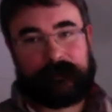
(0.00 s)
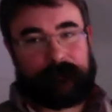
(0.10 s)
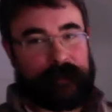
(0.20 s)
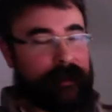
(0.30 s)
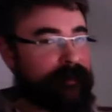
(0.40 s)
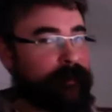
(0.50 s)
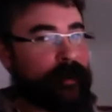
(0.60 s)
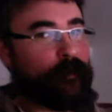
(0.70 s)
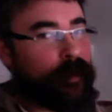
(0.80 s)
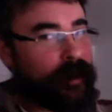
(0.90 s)
maybe in my
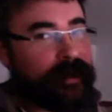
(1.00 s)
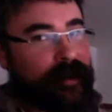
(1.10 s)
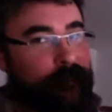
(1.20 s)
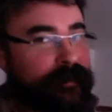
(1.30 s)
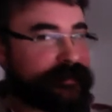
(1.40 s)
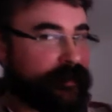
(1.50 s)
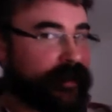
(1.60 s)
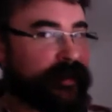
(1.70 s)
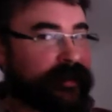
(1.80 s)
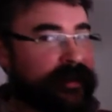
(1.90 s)
walking, I'm going to start
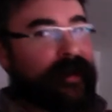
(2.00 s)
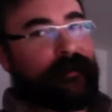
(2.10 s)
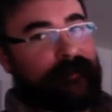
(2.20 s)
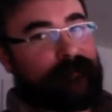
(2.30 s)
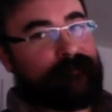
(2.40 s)
heading down.